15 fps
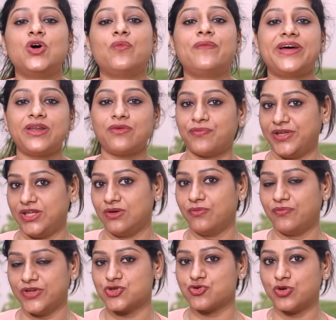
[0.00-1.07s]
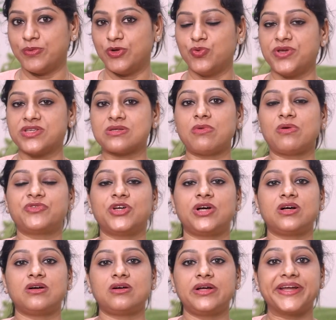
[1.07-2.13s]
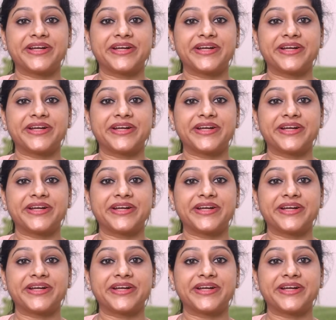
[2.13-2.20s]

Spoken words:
where we should be doing some of the